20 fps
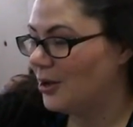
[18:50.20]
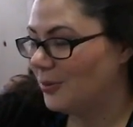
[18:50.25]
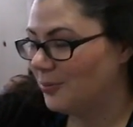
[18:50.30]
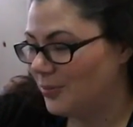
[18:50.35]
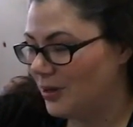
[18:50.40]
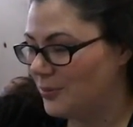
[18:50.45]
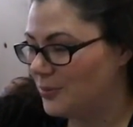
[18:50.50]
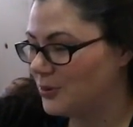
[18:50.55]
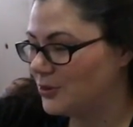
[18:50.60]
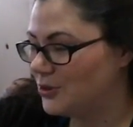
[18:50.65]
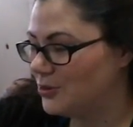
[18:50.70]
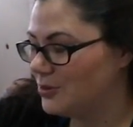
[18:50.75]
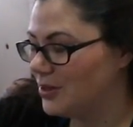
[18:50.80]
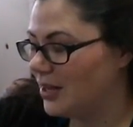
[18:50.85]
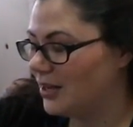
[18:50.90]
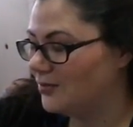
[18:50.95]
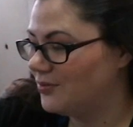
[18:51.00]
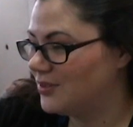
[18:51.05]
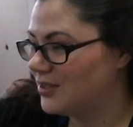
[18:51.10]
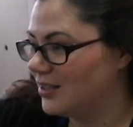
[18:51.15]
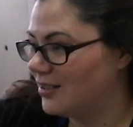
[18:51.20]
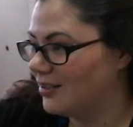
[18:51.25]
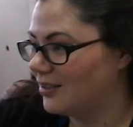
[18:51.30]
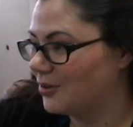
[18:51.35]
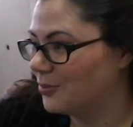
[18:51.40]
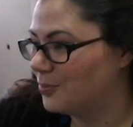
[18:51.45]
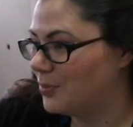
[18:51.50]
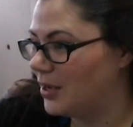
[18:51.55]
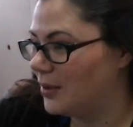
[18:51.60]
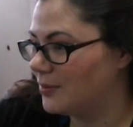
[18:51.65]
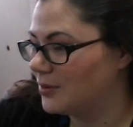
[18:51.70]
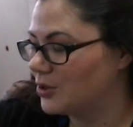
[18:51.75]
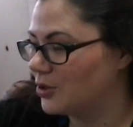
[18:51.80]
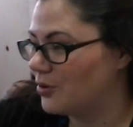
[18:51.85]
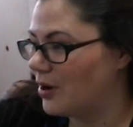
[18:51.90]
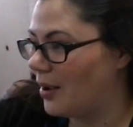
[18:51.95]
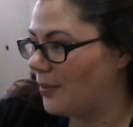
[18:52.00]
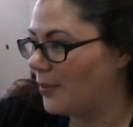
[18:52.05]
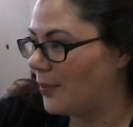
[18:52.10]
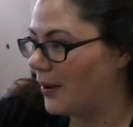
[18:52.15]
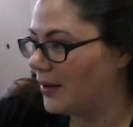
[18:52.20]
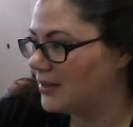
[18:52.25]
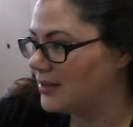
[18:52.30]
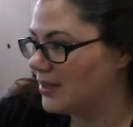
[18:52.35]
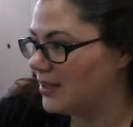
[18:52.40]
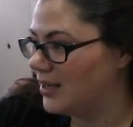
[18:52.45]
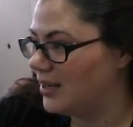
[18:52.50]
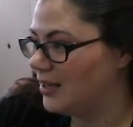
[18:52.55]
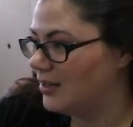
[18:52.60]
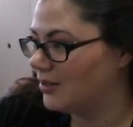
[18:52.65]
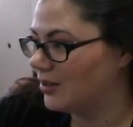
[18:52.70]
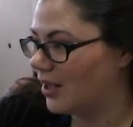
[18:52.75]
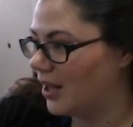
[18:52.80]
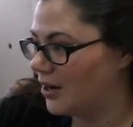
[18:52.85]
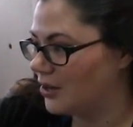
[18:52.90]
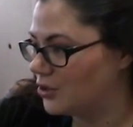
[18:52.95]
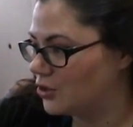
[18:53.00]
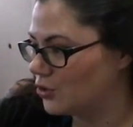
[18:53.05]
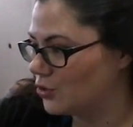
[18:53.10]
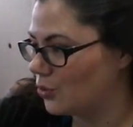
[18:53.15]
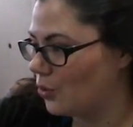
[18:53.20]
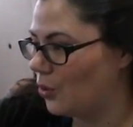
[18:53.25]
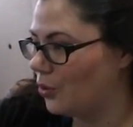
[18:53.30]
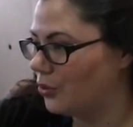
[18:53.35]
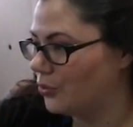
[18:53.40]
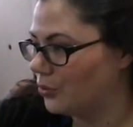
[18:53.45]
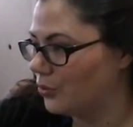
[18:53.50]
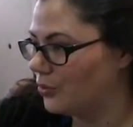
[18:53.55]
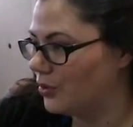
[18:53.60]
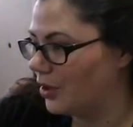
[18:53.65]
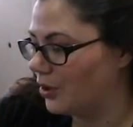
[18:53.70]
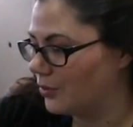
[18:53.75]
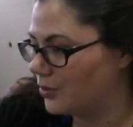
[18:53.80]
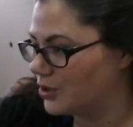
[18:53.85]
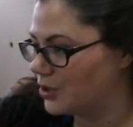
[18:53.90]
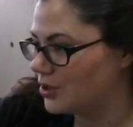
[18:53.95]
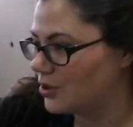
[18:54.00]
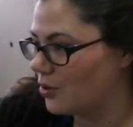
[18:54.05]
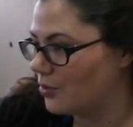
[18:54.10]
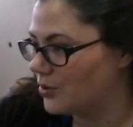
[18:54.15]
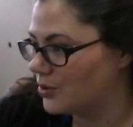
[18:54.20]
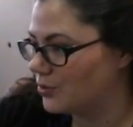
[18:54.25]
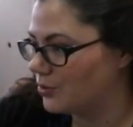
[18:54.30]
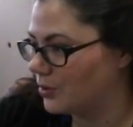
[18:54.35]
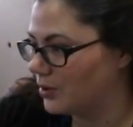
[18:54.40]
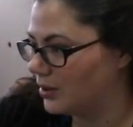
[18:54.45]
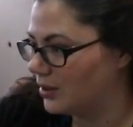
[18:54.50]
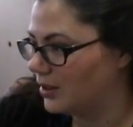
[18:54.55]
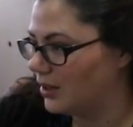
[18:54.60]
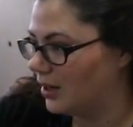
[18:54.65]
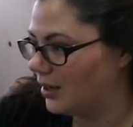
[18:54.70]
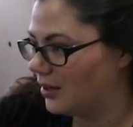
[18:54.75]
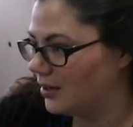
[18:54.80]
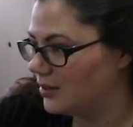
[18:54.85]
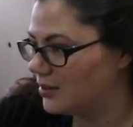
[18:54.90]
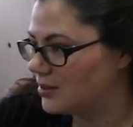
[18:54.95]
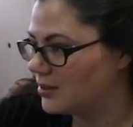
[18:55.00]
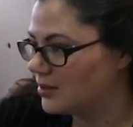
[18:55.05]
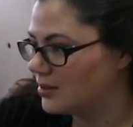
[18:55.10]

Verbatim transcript: People do like to be able to grab a bite to eat and kind of stroll through there, which is always really nice.